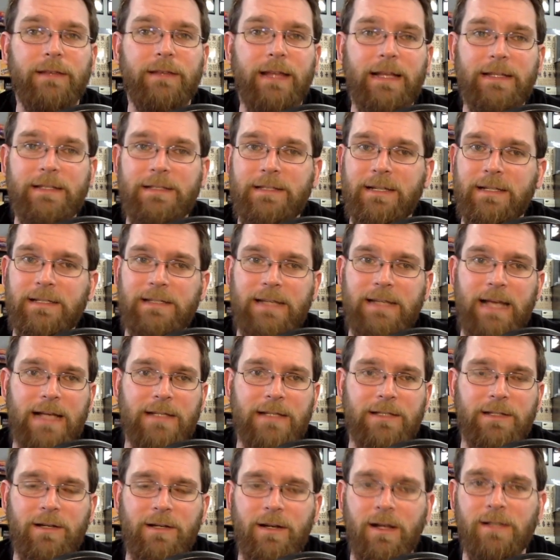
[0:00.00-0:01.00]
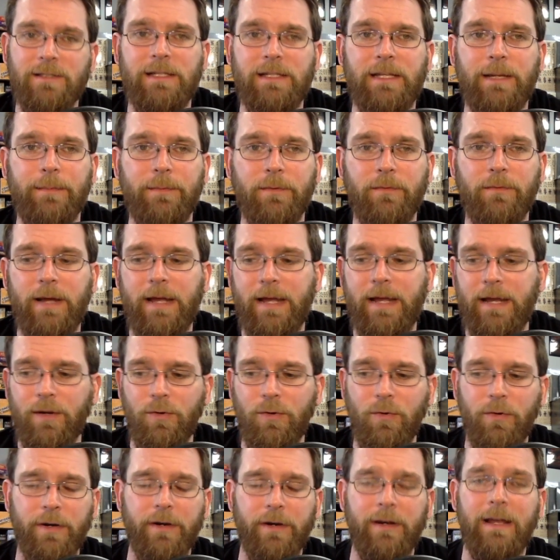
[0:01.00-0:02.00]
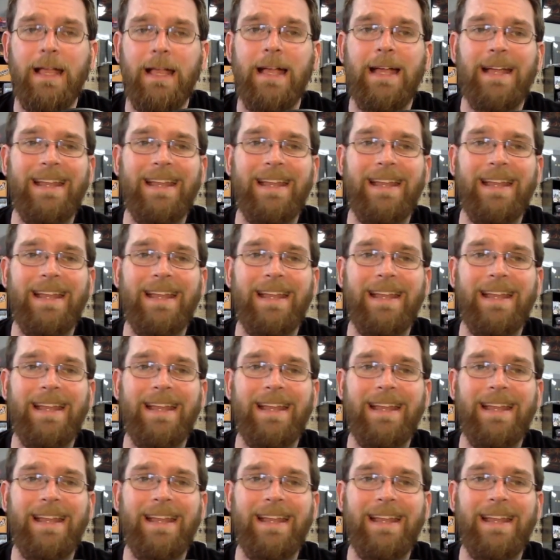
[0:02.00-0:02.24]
That's 6 casting costs in the upper right-hand corner.